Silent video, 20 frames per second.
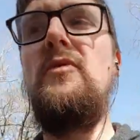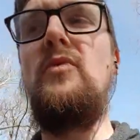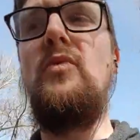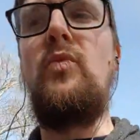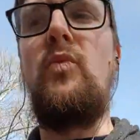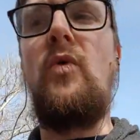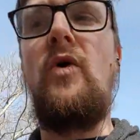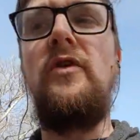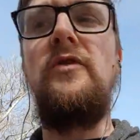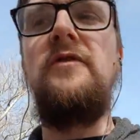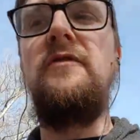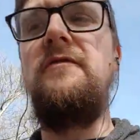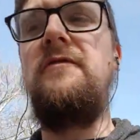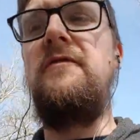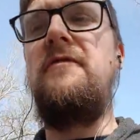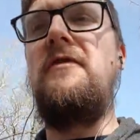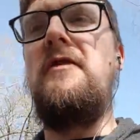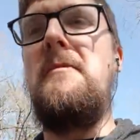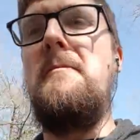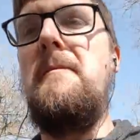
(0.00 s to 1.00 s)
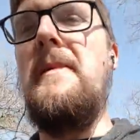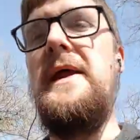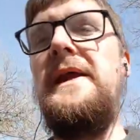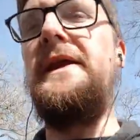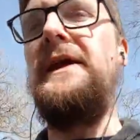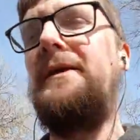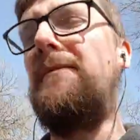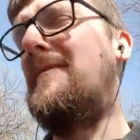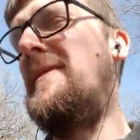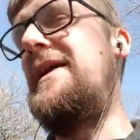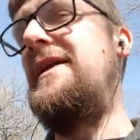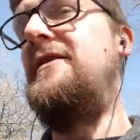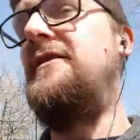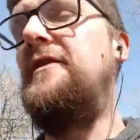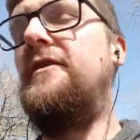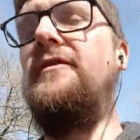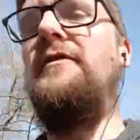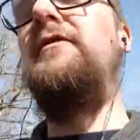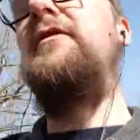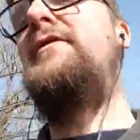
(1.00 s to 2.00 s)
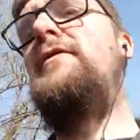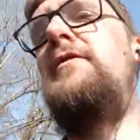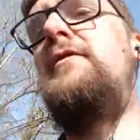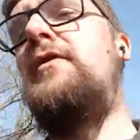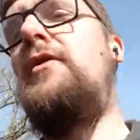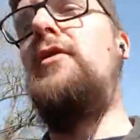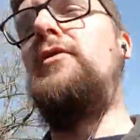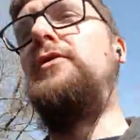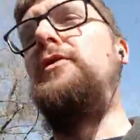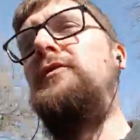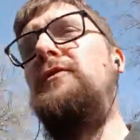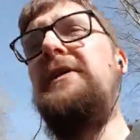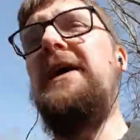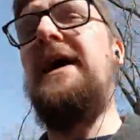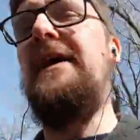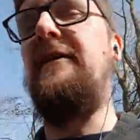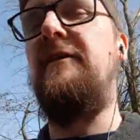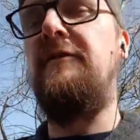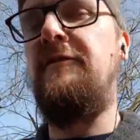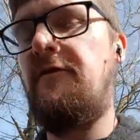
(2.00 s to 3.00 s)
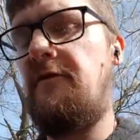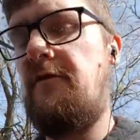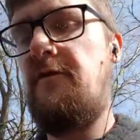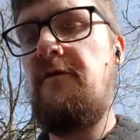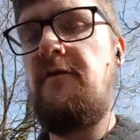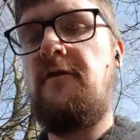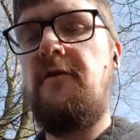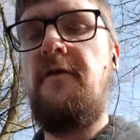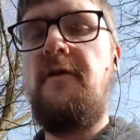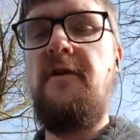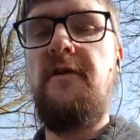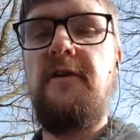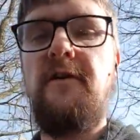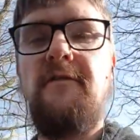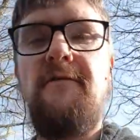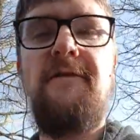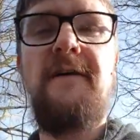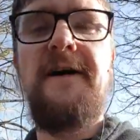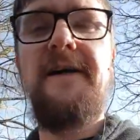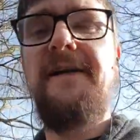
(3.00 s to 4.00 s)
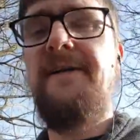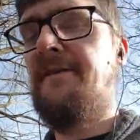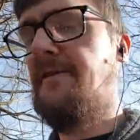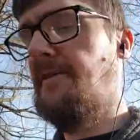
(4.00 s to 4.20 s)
one of the many minions or lieutenants you fight,